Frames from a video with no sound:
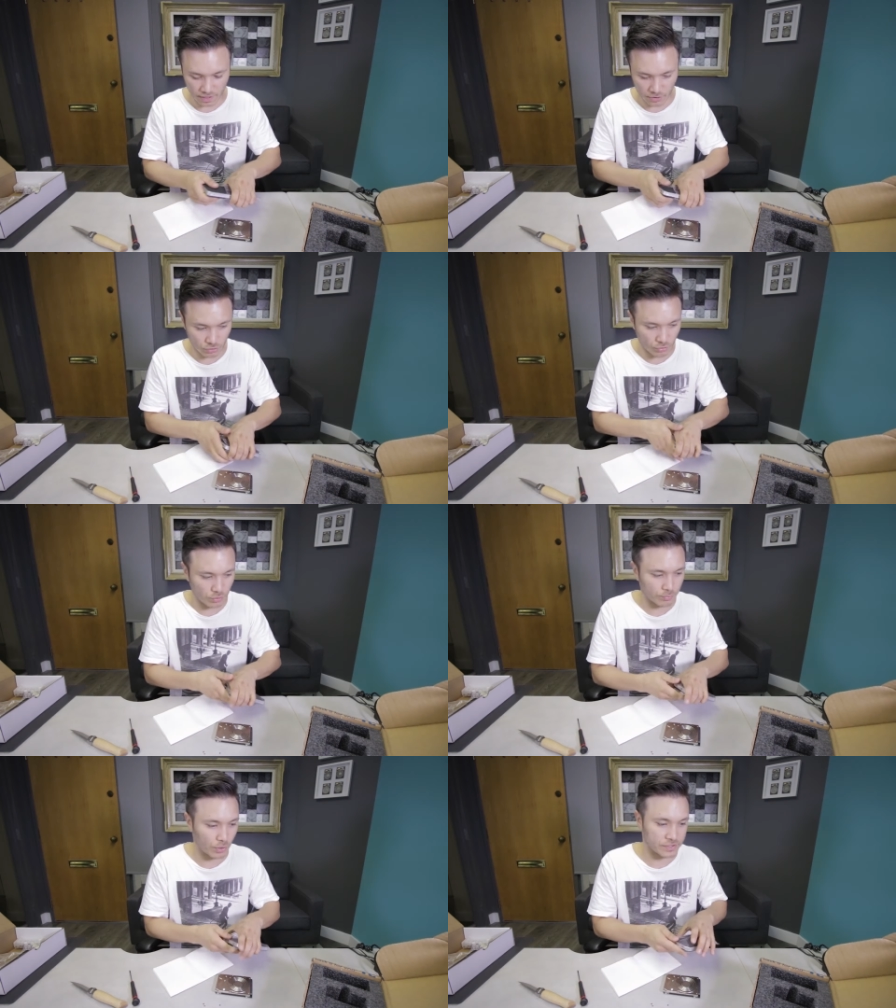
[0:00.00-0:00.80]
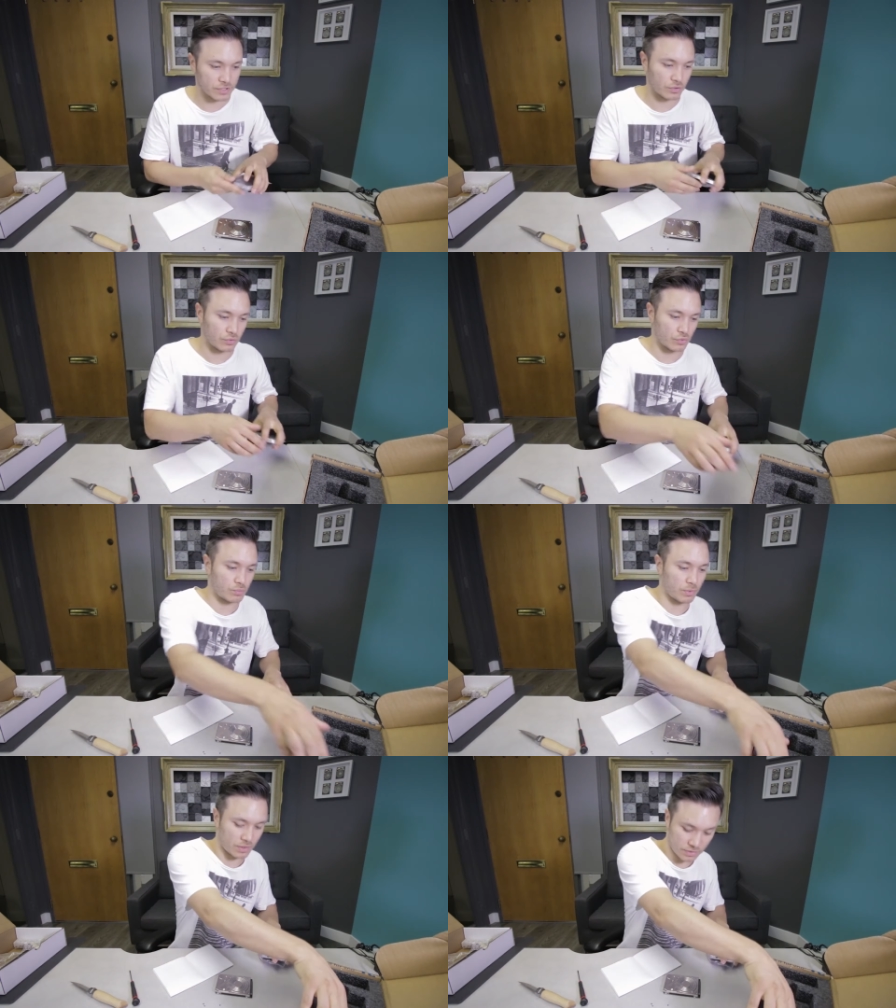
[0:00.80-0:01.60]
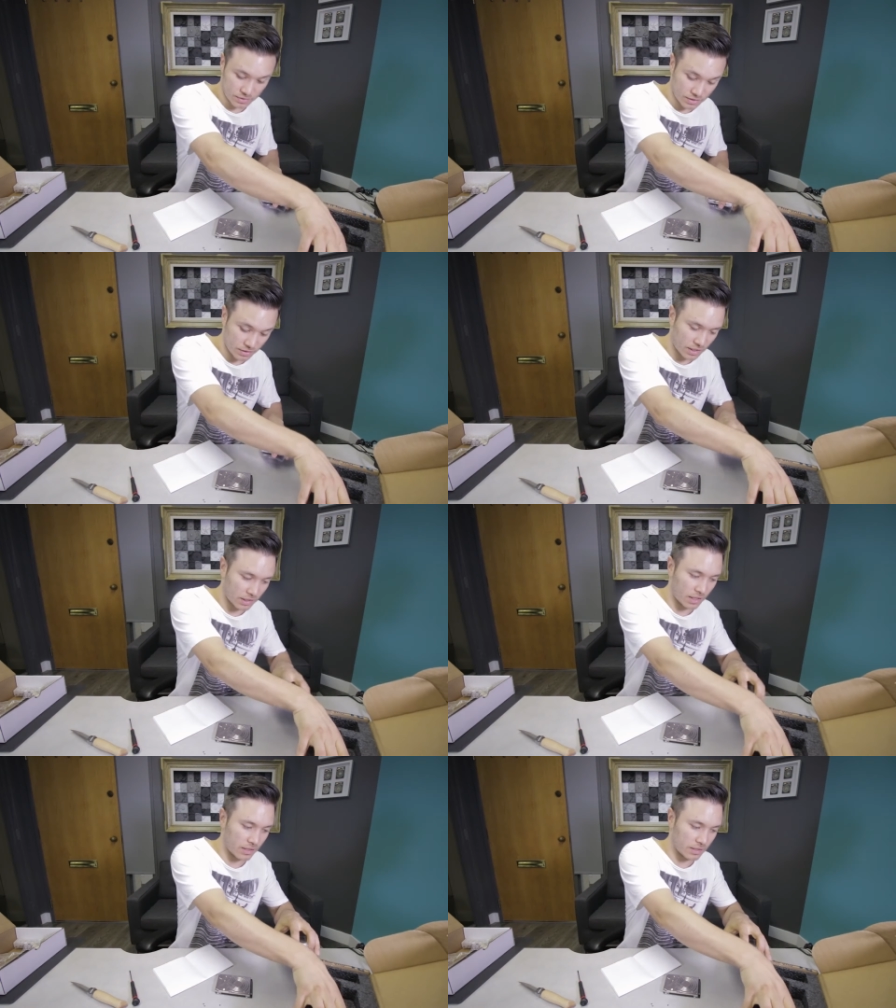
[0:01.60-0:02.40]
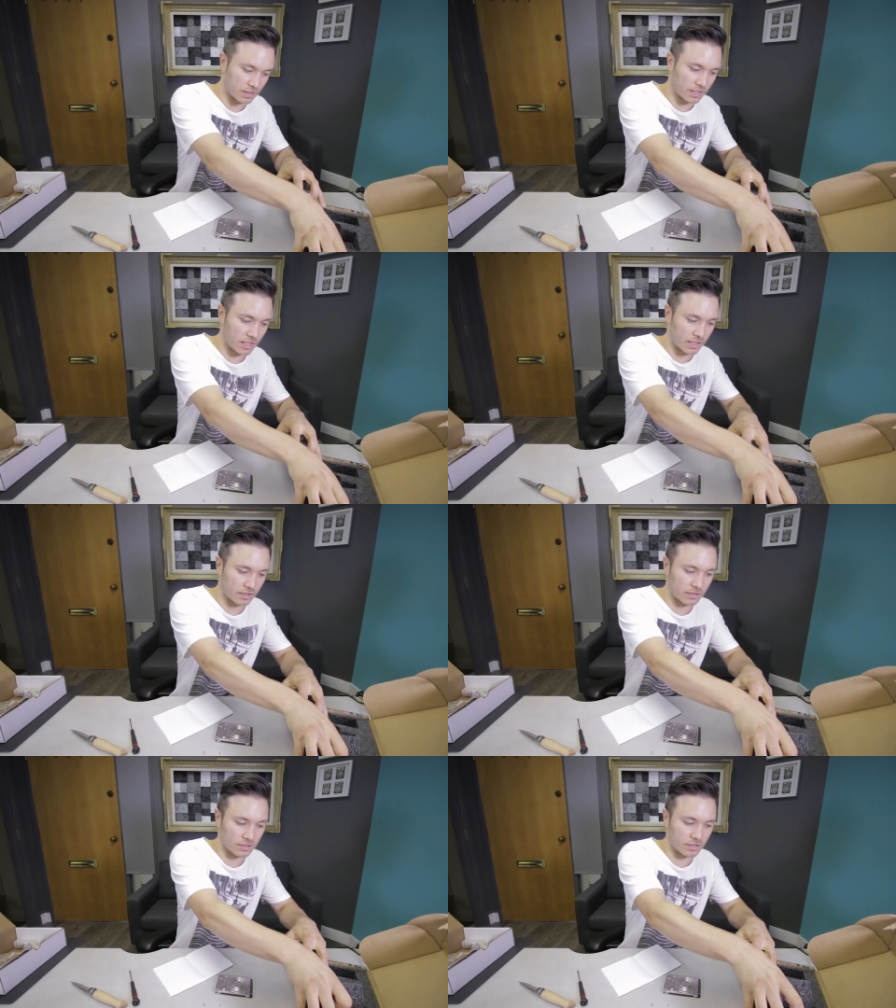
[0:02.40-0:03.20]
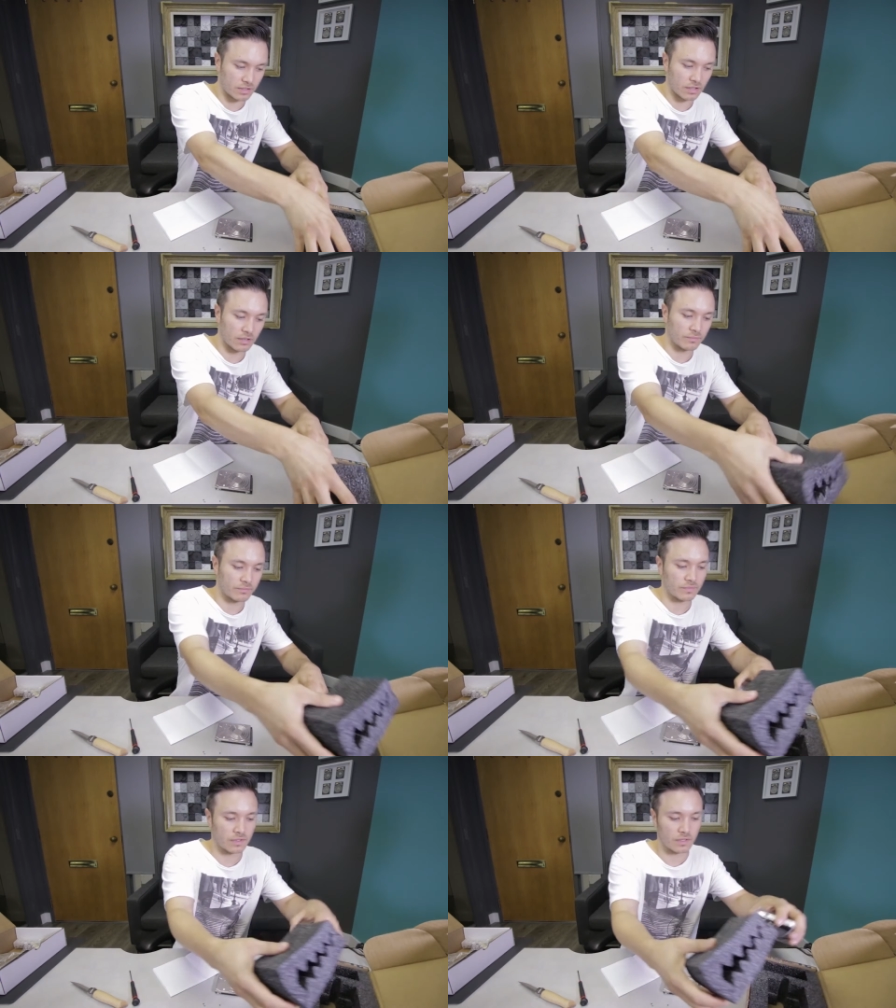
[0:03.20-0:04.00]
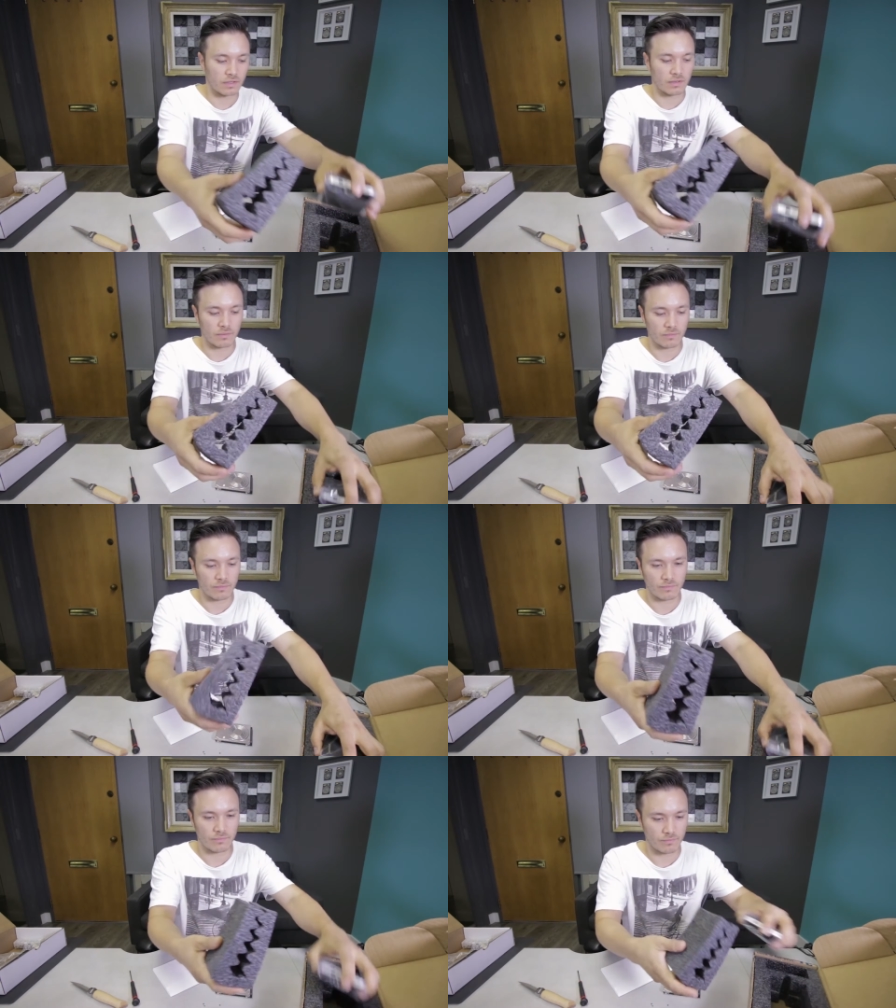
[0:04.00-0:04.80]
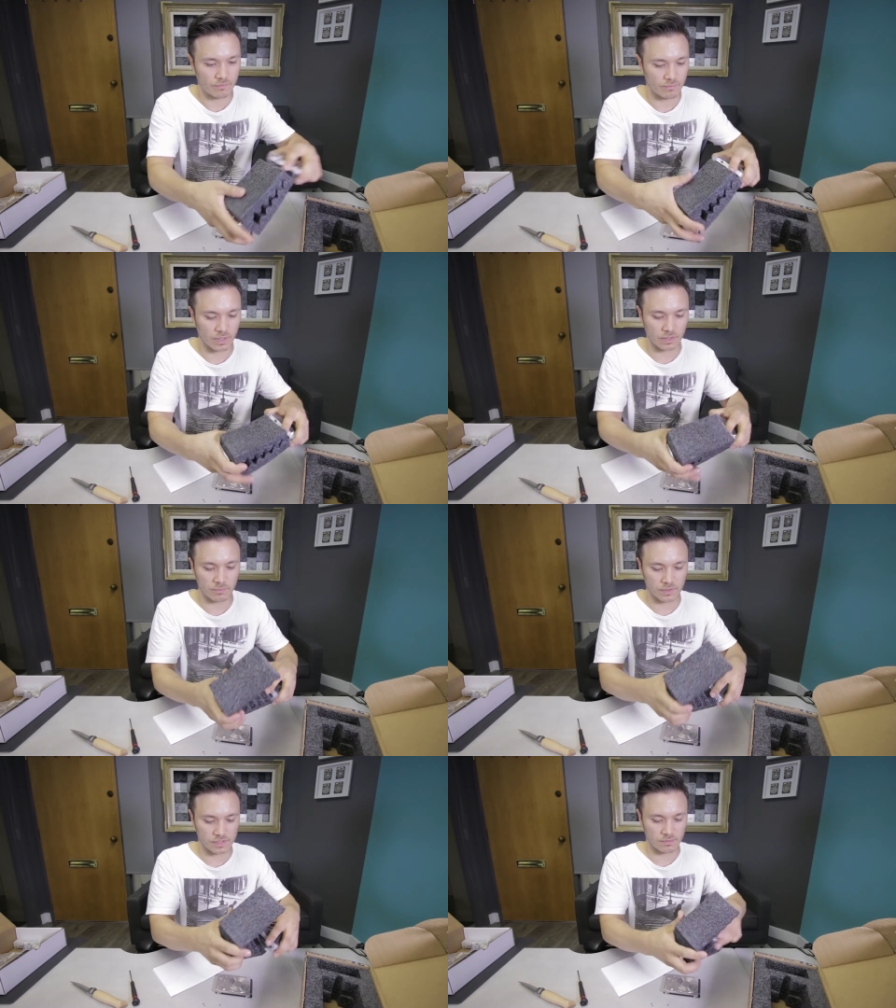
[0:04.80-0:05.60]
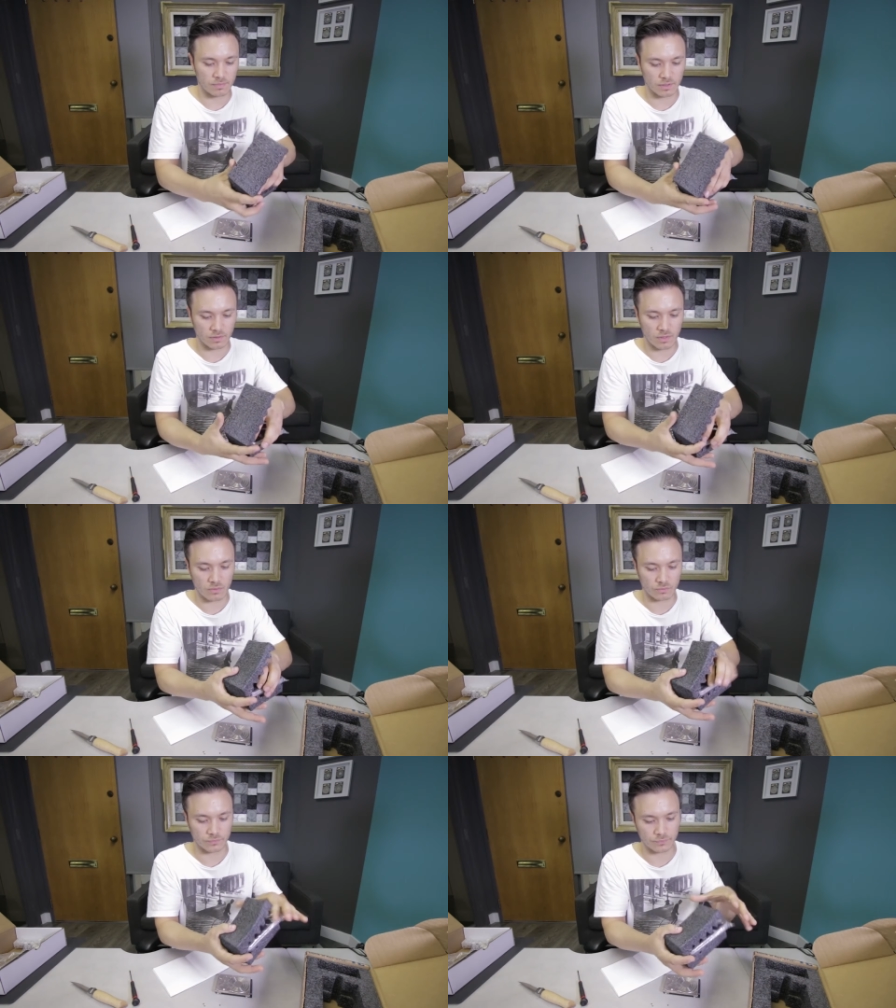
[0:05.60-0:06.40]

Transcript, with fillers: I don't know what parts to use because they're not indicated uh, by the PCB alone.